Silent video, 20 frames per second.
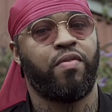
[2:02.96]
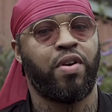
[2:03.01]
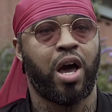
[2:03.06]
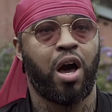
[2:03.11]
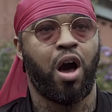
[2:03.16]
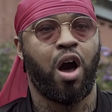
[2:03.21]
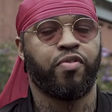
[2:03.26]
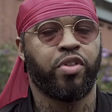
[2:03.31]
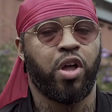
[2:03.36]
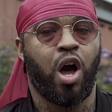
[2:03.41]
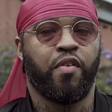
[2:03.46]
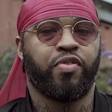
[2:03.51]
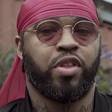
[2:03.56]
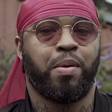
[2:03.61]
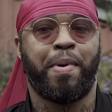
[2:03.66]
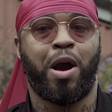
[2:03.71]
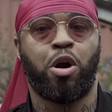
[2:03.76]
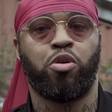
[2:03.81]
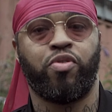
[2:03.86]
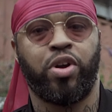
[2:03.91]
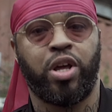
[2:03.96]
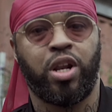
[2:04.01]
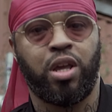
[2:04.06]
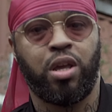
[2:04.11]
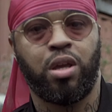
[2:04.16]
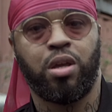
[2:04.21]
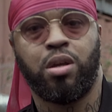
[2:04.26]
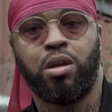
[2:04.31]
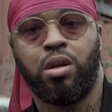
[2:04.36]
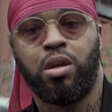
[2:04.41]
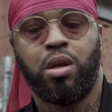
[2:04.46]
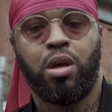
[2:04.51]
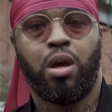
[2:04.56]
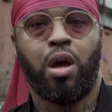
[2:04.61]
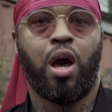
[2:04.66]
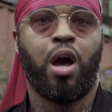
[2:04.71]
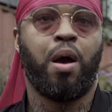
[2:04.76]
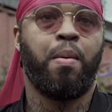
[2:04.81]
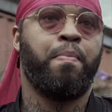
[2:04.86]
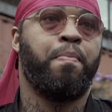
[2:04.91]
of like half the battle, really.
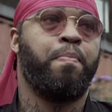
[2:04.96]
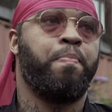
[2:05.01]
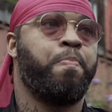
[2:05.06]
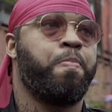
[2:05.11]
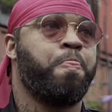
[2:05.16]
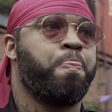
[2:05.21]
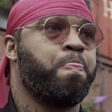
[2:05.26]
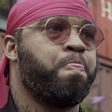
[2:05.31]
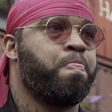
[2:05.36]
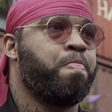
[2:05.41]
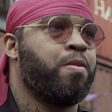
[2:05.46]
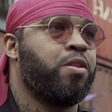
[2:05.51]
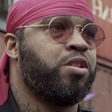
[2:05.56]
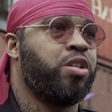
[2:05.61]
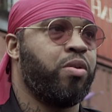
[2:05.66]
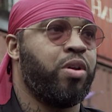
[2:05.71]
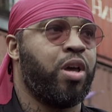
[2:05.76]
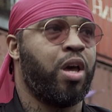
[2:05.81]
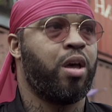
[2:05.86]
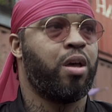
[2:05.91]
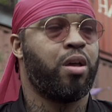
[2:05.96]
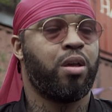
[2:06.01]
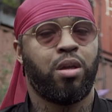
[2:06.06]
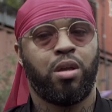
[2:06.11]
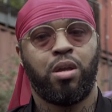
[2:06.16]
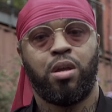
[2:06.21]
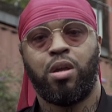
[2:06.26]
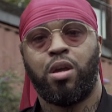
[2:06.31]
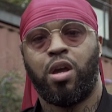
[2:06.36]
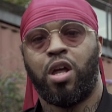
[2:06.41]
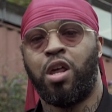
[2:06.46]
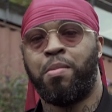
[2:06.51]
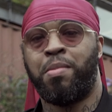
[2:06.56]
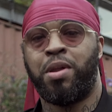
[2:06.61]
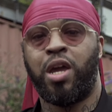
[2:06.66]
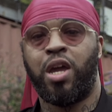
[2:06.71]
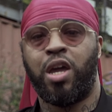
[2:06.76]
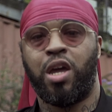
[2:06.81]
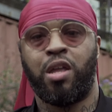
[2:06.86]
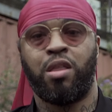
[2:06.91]
So yeah,
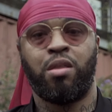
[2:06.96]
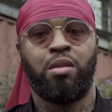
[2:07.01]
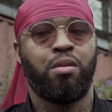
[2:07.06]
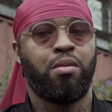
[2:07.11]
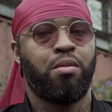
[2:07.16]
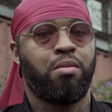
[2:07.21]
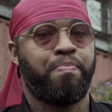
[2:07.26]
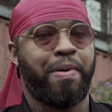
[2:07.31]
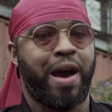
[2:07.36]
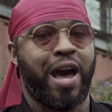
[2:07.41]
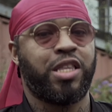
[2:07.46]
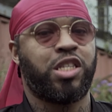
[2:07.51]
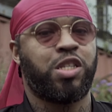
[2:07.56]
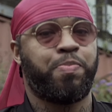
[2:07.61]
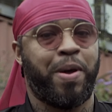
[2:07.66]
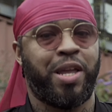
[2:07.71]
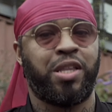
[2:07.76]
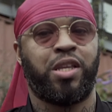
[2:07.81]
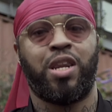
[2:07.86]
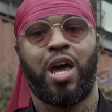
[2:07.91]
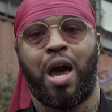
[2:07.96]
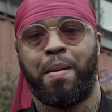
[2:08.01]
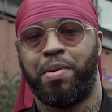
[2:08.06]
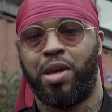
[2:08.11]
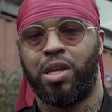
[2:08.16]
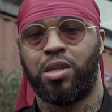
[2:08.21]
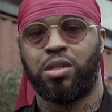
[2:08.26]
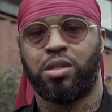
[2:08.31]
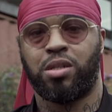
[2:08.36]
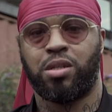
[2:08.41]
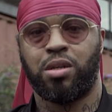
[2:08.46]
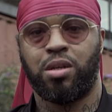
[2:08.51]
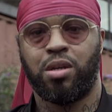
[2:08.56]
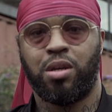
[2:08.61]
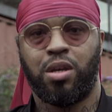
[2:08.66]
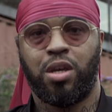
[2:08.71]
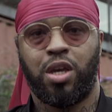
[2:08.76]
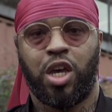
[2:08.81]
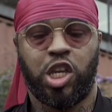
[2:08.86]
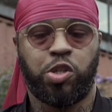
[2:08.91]
eliminating bad spending habits
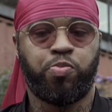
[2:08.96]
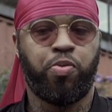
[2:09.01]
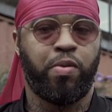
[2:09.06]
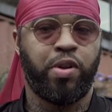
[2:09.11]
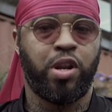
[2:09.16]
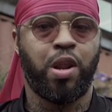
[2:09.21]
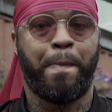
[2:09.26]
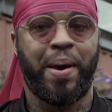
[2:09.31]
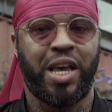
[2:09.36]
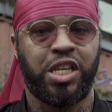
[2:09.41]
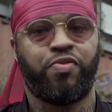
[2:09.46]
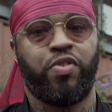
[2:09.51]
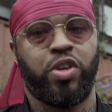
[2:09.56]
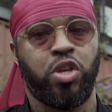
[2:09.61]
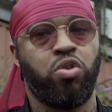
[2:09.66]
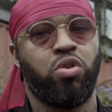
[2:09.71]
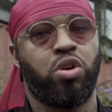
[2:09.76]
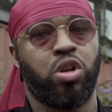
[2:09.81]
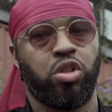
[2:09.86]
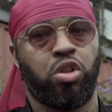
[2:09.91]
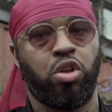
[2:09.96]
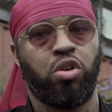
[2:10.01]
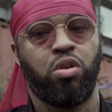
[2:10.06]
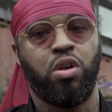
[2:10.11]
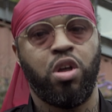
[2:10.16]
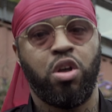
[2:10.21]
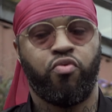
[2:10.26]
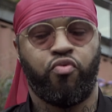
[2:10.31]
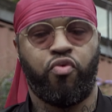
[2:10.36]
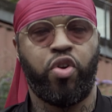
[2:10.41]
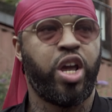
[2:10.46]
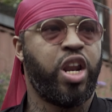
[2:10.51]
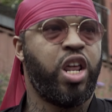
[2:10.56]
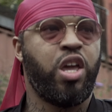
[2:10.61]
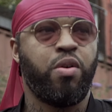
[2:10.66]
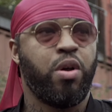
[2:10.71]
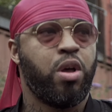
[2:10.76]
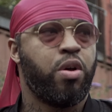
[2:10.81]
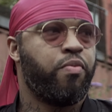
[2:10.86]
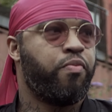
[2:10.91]
is probably the best thing you can do.
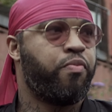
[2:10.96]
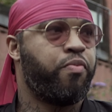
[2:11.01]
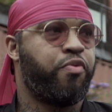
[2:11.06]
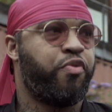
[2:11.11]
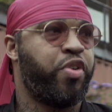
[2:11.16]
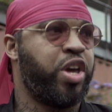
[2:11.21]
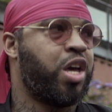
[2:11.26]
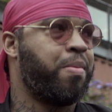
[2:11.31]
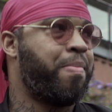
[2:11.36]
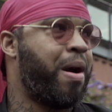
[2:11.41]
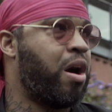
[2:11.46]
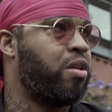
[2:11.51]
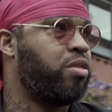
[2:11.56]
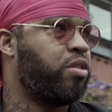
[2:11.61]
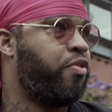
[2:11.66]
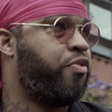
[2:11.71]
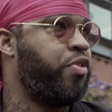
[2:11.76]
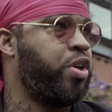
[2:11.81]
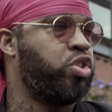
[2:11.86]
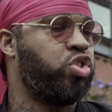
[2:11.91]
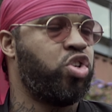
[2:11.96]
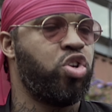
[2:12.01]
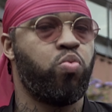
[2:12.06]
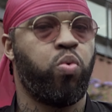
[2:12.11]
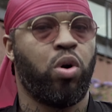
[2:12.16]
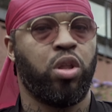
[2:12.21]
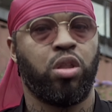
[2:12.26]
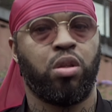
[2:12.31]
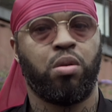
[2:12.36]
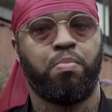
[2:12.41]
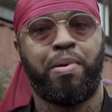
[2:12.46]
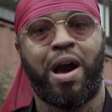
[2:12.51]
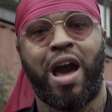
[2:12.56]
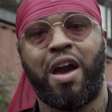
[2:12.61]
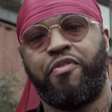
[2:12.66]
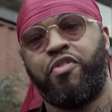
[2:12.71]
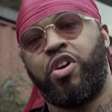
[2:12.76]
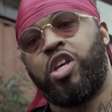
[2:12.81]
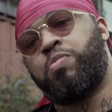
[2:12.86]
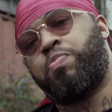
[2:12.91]
Really think about the things you want. Buy
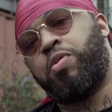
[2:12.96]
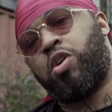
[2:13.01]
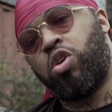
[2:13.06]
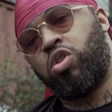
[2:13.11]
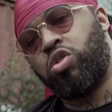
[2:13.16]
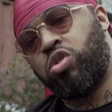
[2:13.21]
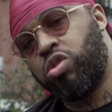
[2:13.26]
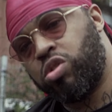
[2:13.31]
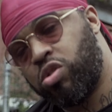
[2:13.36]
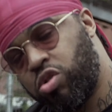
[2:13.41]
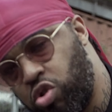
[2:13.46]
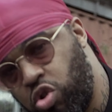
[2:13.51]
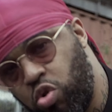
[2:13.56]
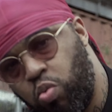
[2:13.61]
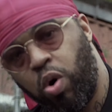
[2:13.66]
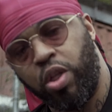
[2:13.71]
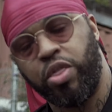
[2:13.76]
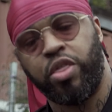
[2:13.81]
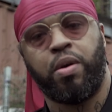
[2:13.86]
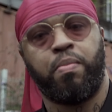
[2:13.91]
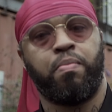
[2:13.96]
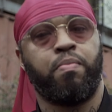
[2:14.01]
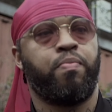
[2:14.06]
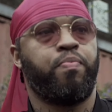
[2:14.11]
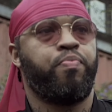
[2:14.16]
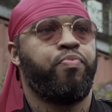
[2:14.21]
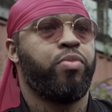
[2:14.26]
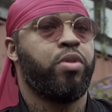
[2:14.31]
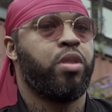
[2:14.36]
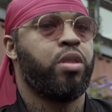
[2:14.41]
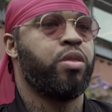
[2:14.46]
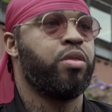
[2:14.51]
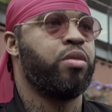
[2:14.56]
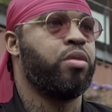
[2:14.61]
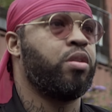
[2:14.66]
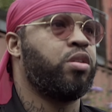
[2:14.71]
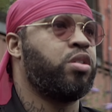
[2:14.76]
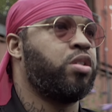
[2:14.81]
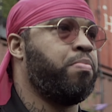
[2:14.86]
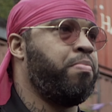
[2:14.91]
things because you want them.
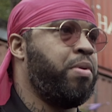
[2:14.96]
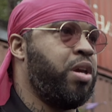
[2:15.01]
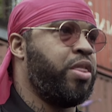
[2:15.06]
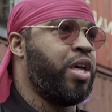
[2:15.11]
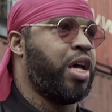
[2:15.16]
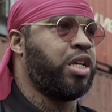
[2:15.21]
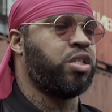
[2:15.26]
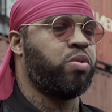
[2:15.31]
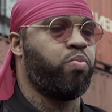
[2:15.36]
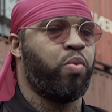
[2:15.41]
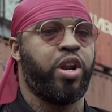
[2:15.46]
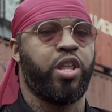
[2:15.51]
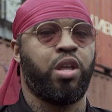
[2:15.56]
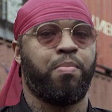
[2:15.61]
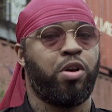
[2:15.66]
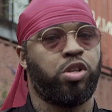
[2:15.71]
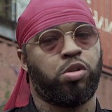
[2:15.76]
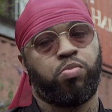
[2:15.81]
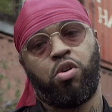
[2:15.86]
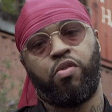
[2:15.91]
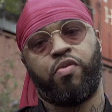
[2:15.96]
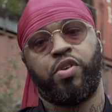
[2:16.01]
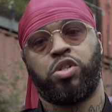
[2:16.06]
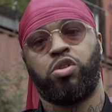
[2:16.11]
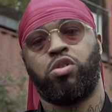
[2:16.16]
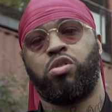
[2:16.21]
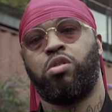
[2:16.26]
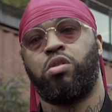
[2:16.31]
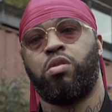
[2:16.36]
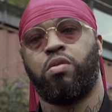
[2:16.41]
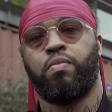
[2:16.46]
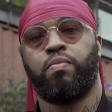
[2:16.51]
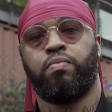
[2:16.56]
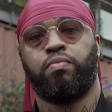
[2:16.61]
To me, that's one of the most important things you can do.